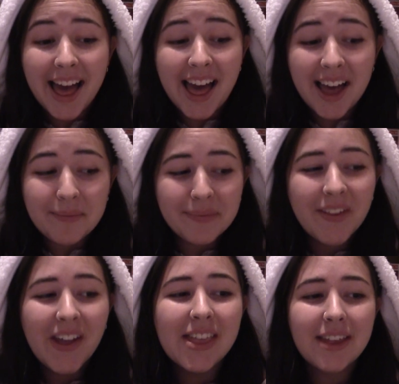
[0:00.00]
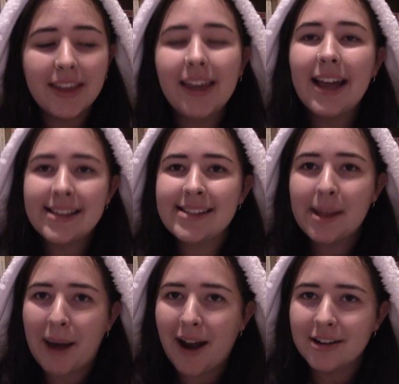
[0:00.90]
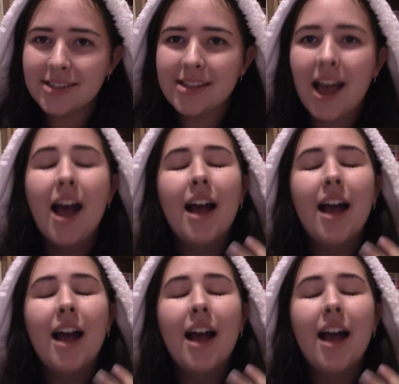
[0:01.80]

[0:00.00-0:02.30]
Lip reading: The thing at Disneyland Paris,